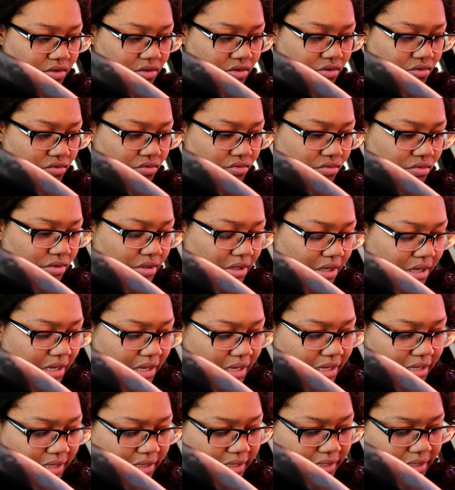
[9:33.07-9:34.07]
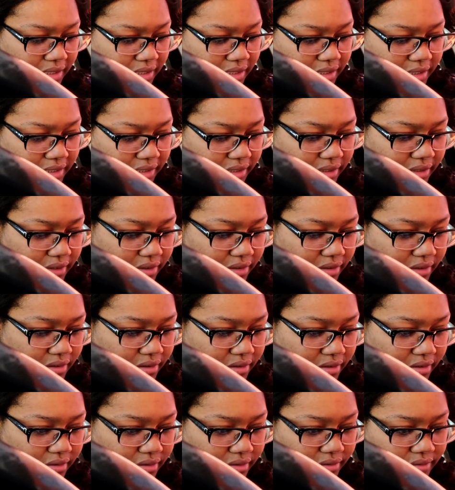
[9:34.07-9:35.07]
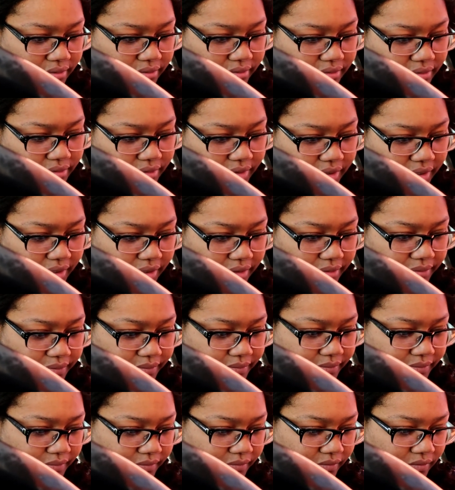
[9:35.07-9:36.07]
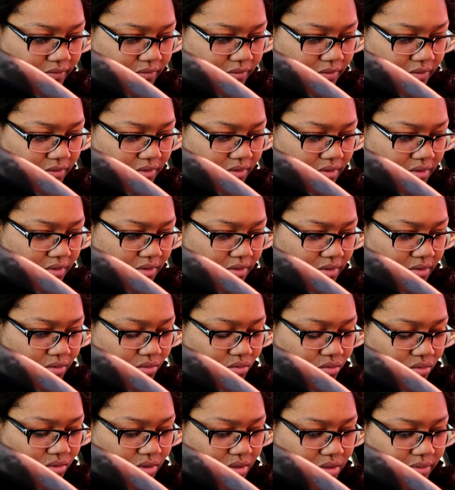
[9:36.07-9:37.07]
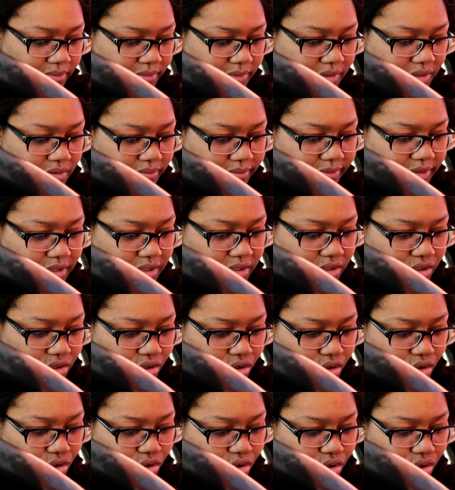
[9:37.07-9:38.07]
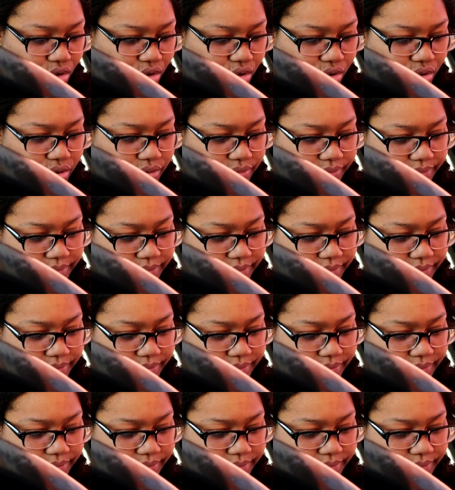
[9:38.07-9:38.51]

You got it uh, okay One moment here.